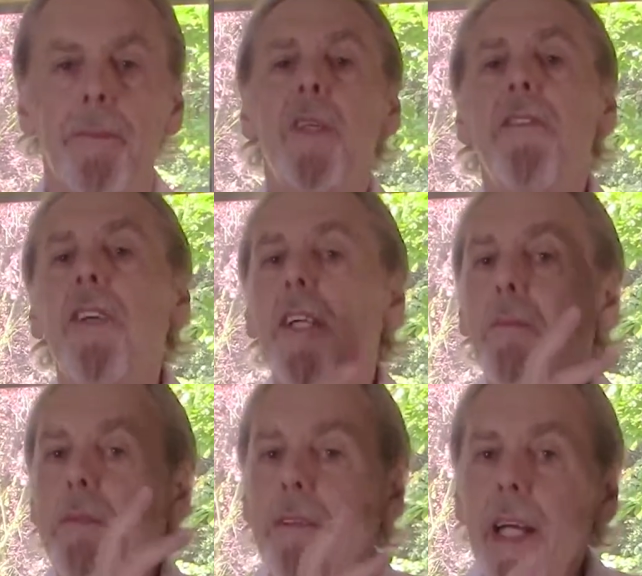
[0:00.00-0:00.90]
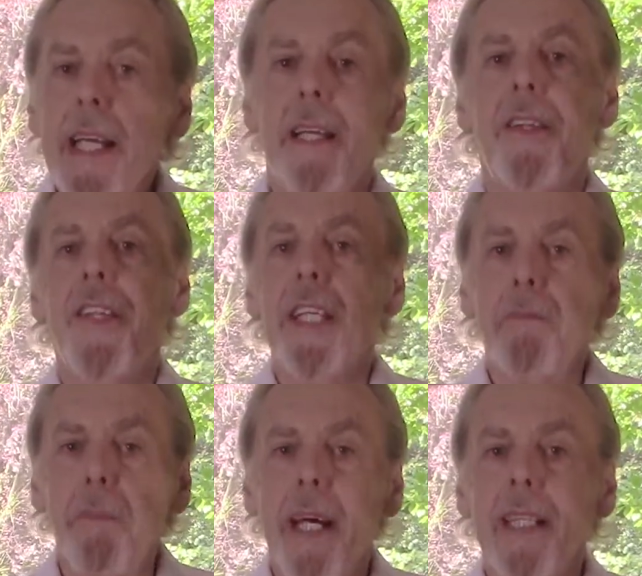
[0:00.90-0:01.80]
We've got to break this
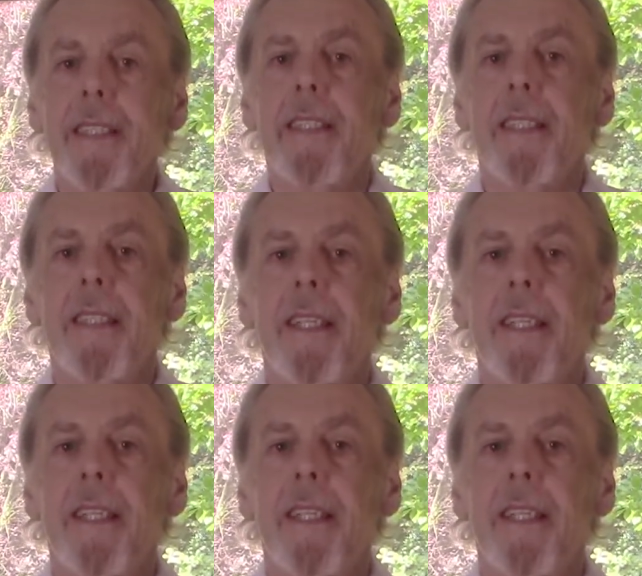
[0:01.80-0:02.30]
pattern.